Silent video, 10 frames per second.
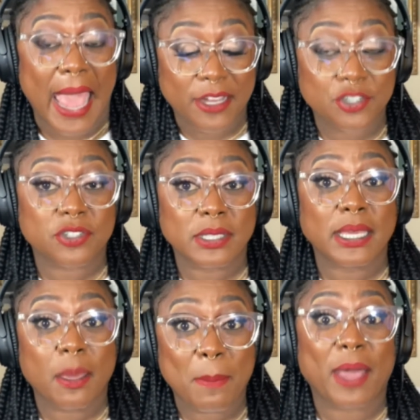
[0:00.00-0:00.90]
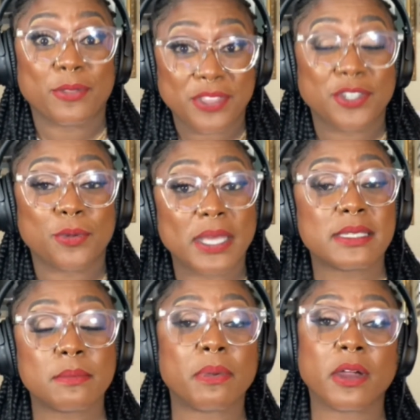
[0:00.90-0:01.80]
actually about the
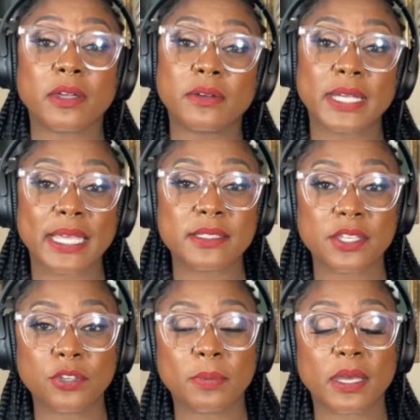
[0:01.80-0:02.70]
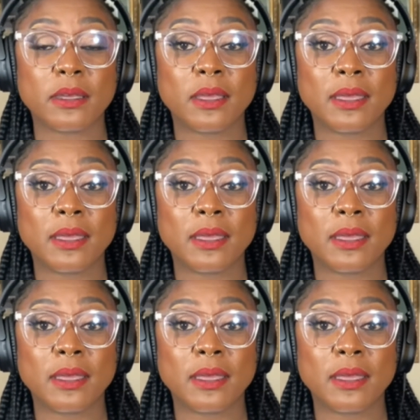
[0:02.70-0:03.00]
U.S. embargo against Cuba.